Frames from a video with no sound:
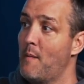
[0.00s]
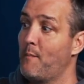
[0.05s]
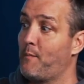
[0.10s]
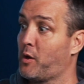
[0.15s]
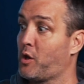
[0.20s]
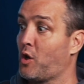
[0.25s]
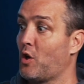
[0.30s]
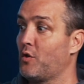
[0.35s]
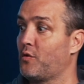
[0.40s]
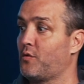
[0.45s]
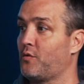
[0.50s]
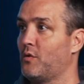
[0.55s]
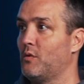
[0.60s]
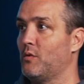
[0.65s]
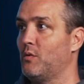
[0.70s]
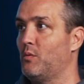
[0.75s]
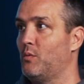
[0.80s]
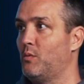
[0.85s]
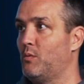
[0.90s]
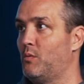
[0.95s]
because
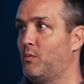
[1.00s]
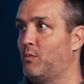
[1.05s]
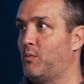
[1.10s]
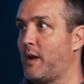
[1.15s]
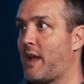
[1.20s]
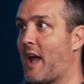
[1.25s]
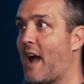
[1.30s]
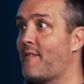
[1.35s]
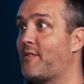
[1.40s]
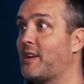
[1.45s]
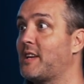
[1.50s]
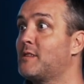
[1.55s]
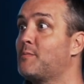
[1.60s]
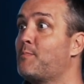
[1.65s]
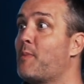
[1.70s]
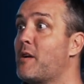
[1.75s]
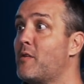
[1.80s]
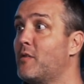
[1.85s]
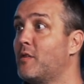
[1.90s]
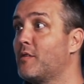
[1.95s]
we have
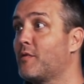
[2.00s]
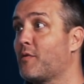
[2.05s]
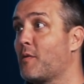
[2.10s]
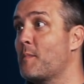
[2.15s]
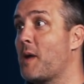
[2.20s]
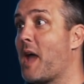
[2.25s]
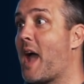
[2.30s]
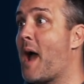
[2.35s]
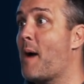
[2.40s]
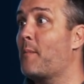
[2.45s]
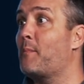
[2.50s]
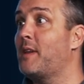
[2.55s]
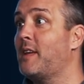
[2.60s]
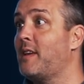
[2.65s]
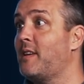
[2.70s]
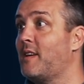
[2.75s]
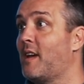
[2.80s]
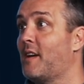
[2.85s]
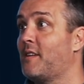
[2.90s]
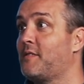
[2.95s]
experience from it
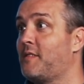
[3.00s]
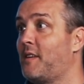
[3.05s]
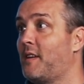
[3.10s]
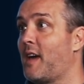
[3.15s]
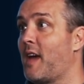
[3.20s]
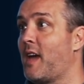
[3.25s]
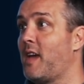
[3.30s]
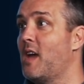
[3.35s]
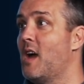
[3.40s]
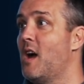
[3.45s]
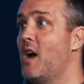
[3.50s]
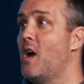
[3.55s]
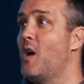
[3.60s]
happening yesterday.